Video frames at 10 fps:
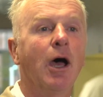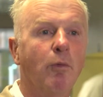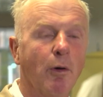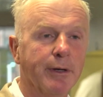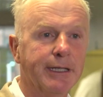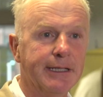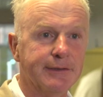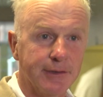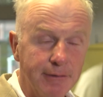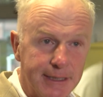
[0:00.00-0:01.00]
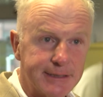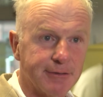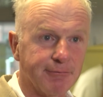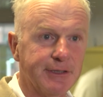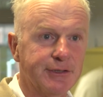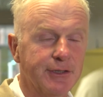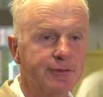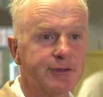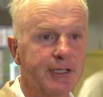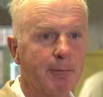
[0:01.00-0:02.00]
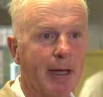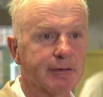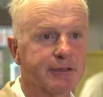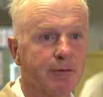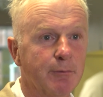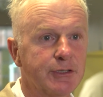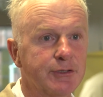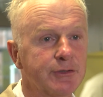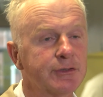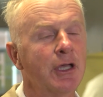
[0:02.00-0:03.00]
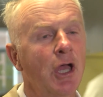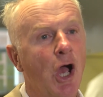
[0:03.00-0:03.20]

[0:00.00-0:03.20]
And what we need to do is to reduce the amount of emissions,